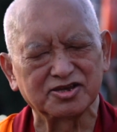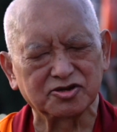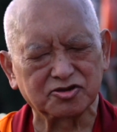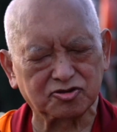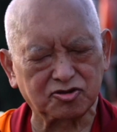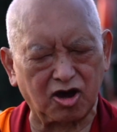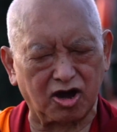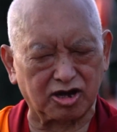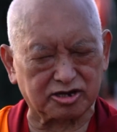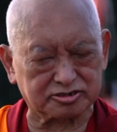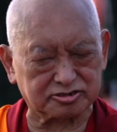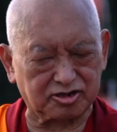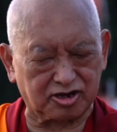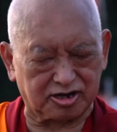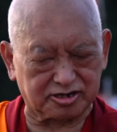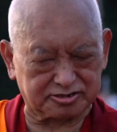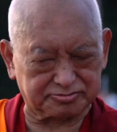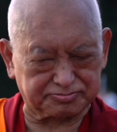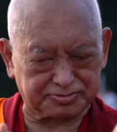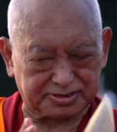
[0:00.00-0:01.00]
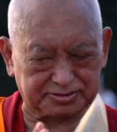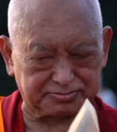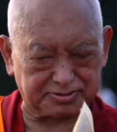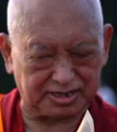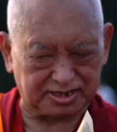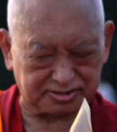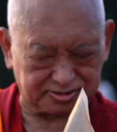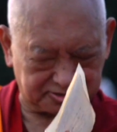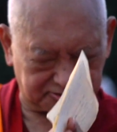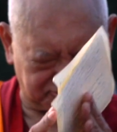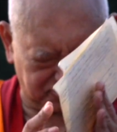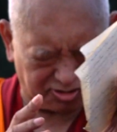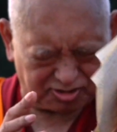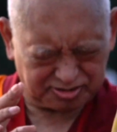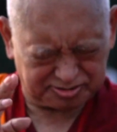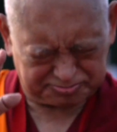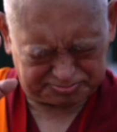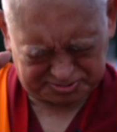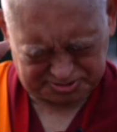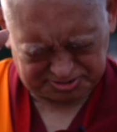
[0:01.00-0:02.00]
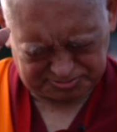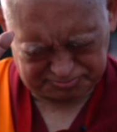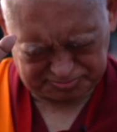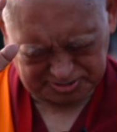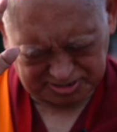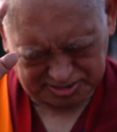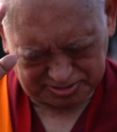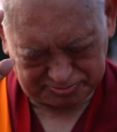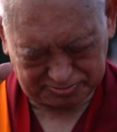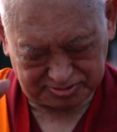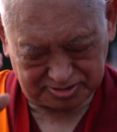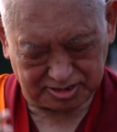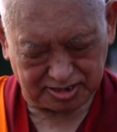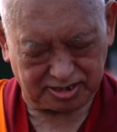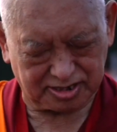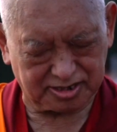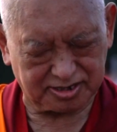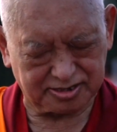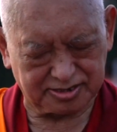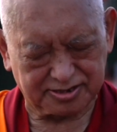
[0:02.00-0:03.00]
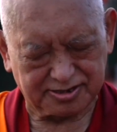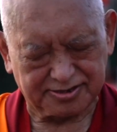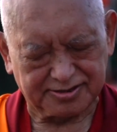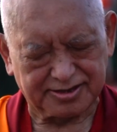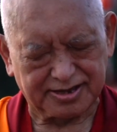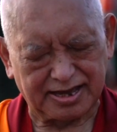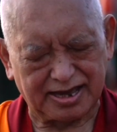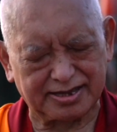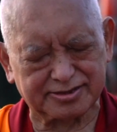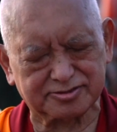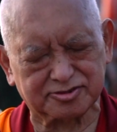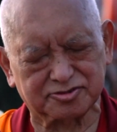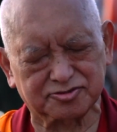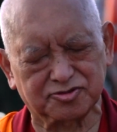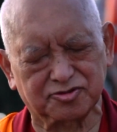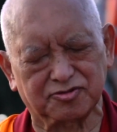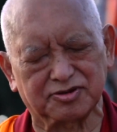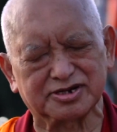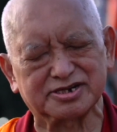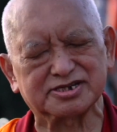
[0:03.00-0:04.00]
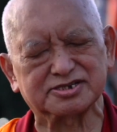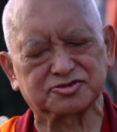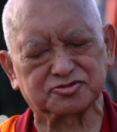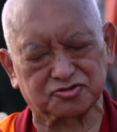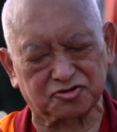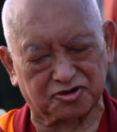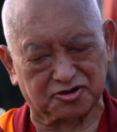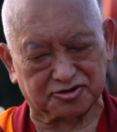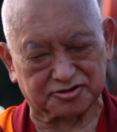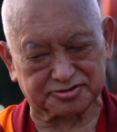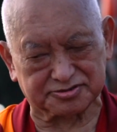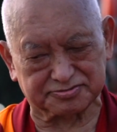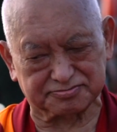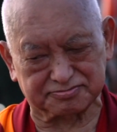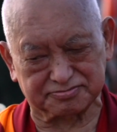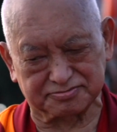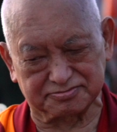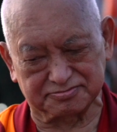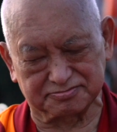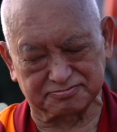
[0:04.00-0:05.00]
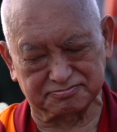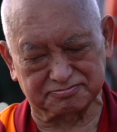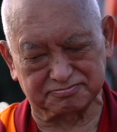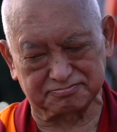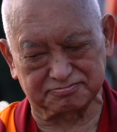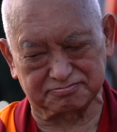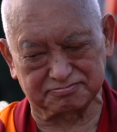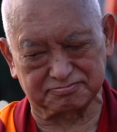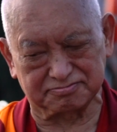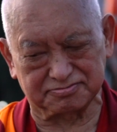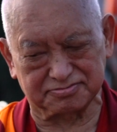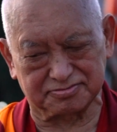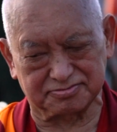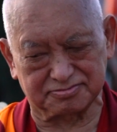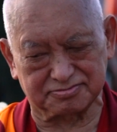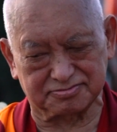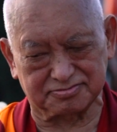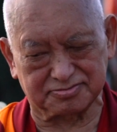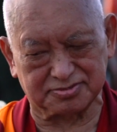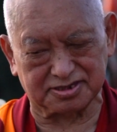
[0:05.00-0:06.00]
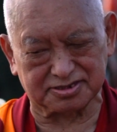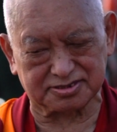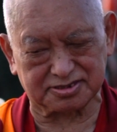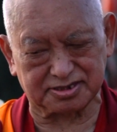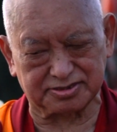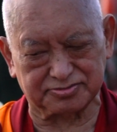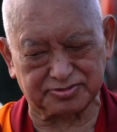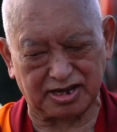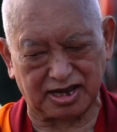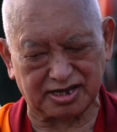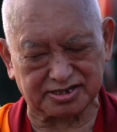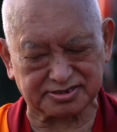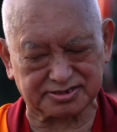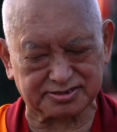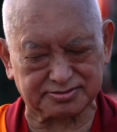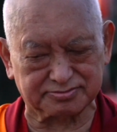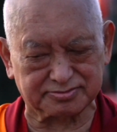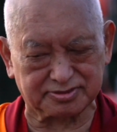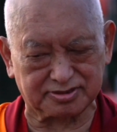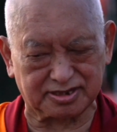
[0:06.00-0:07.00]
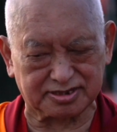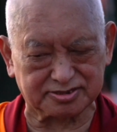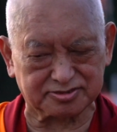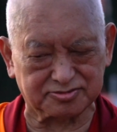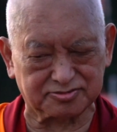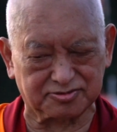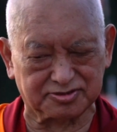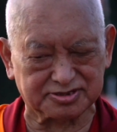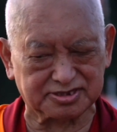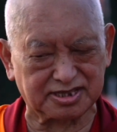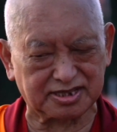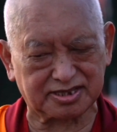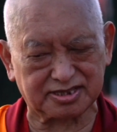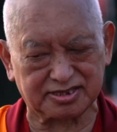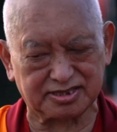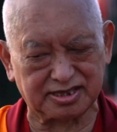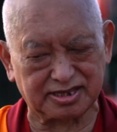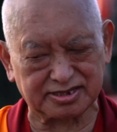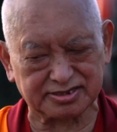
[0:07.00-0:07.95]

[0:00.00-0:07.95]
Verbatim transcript: God, God, but God, uh, I don't know what is God. Mm, But if you ask them, I don't know what they can